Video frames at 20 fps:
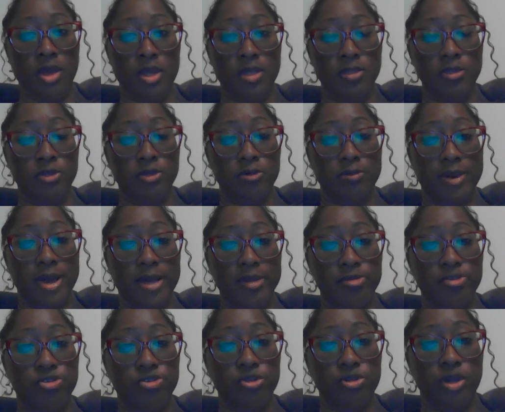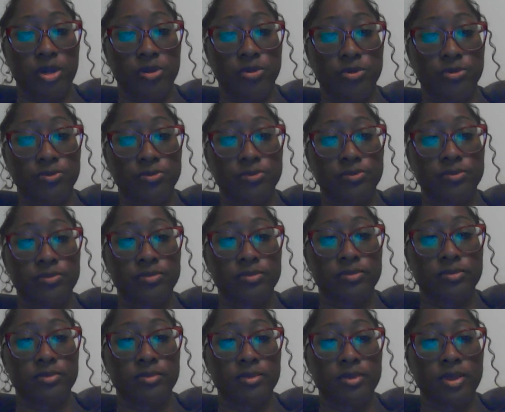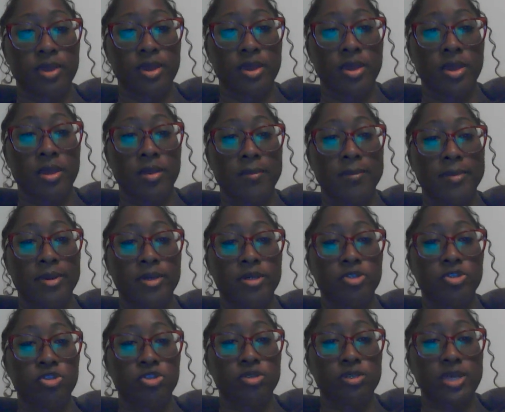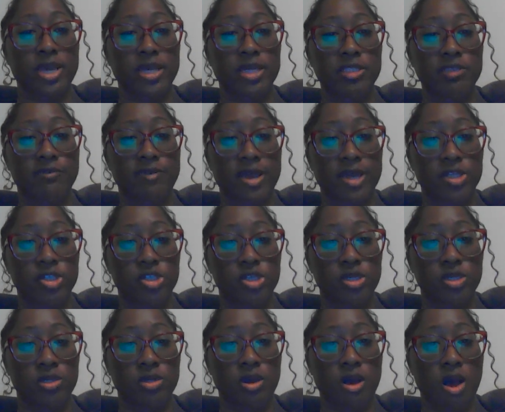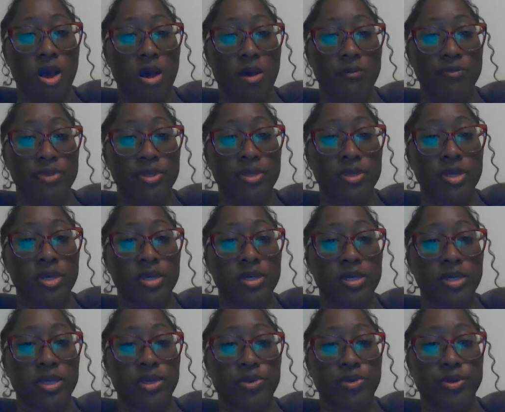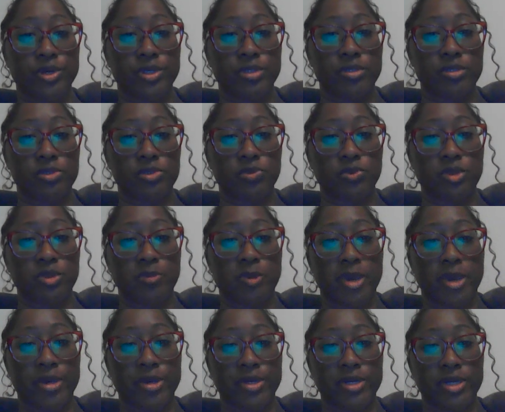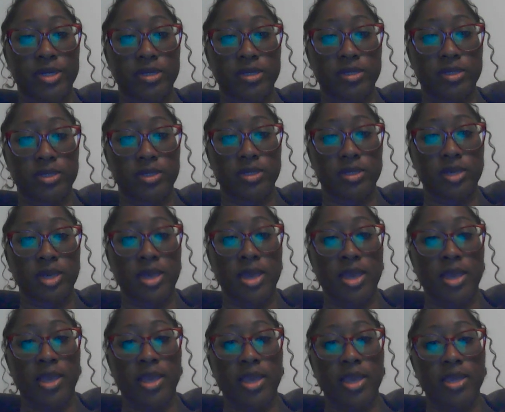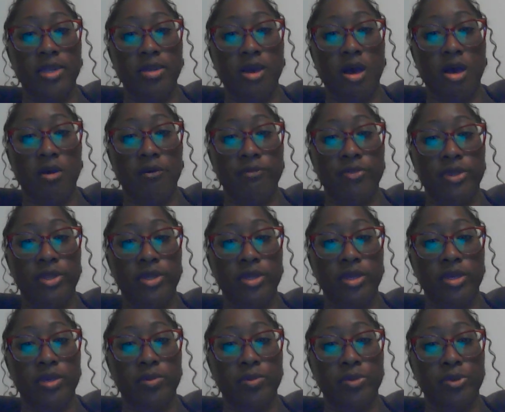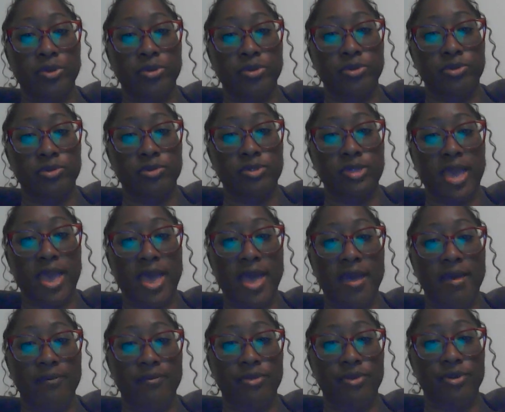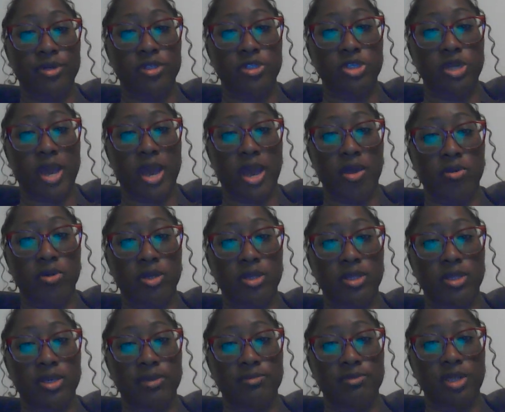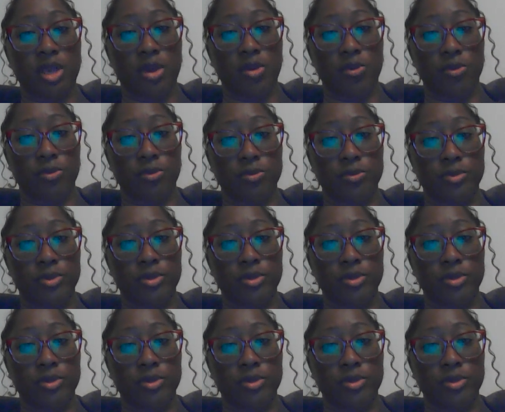A little box to know: marital satisfaction often decreases with parenthood and often improves after a child leaves home.